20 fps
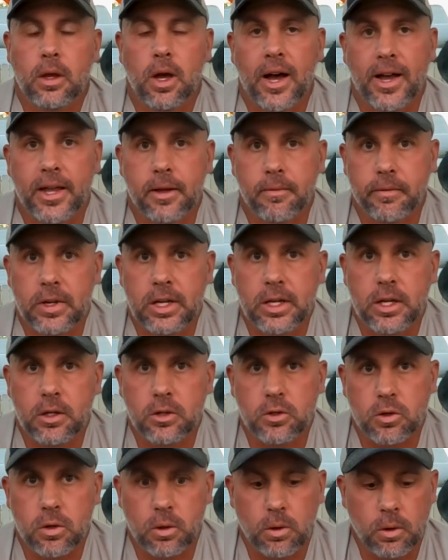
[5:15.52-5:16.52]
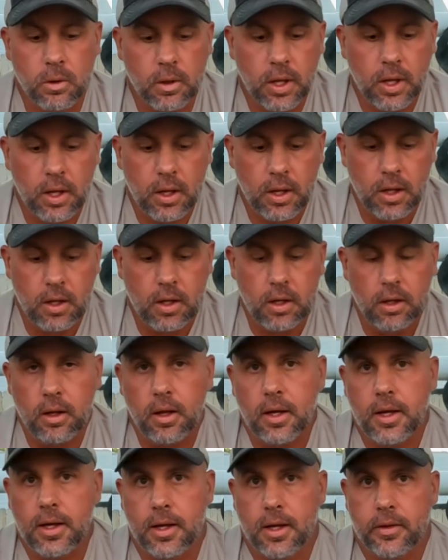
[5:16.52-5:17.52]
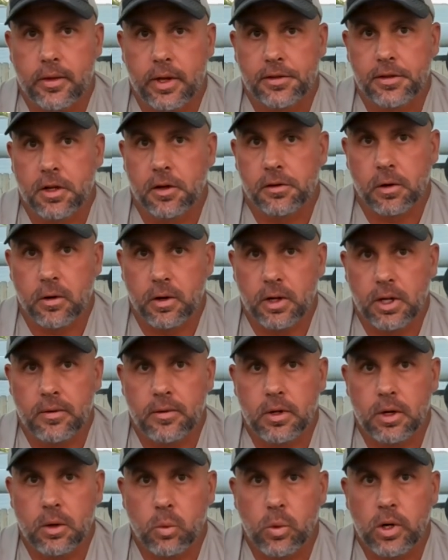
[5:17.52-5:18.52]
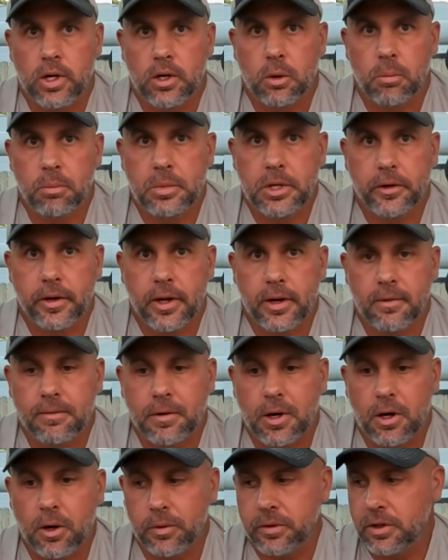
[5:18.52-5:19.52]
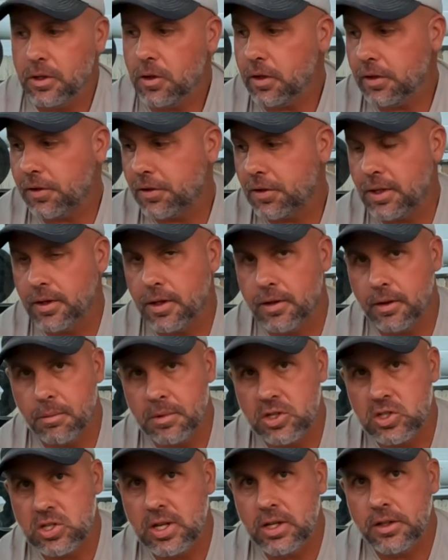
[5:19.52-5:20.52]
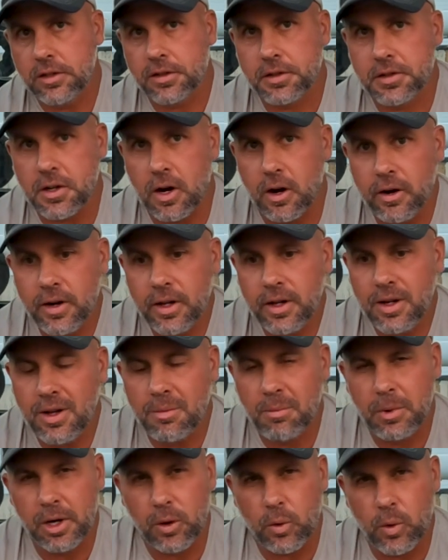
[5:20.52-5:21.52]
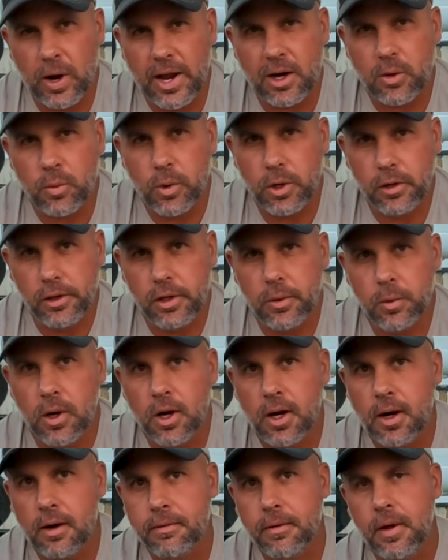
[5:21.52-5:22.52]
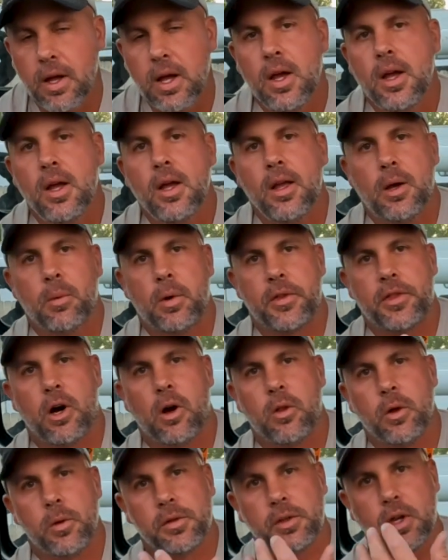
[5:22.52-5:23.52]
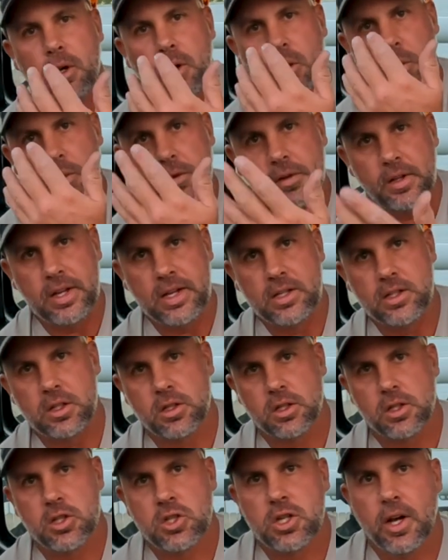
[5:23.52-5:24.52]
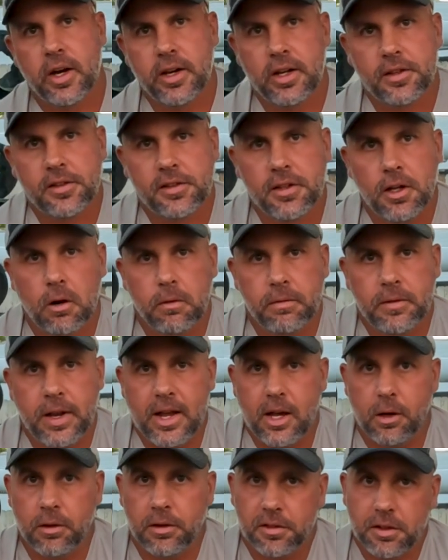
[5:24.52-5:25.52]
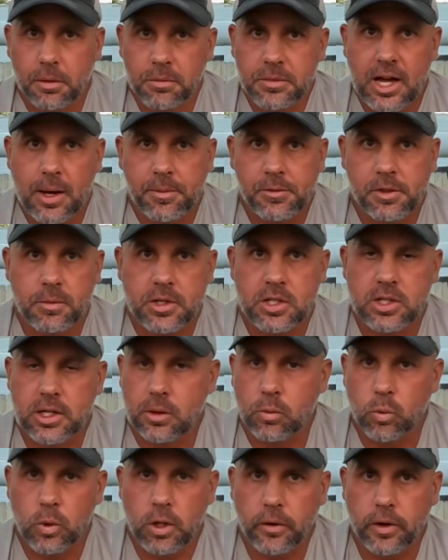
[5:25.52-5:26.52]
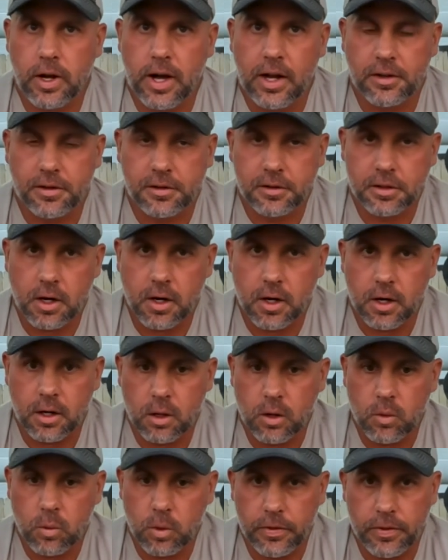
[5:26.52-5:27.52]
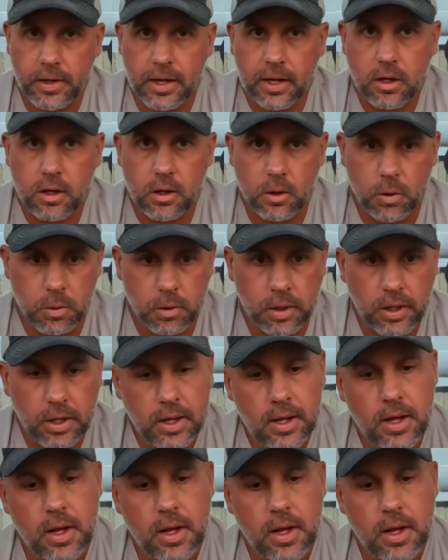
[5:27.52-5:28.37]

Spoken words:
IMV control, and that's also gonna give you a rail buildup fault. And you can see that the machine started, but it ran really rough. And with all those codes, the engine just shut itself down. Sometimes the machine will not start with that code.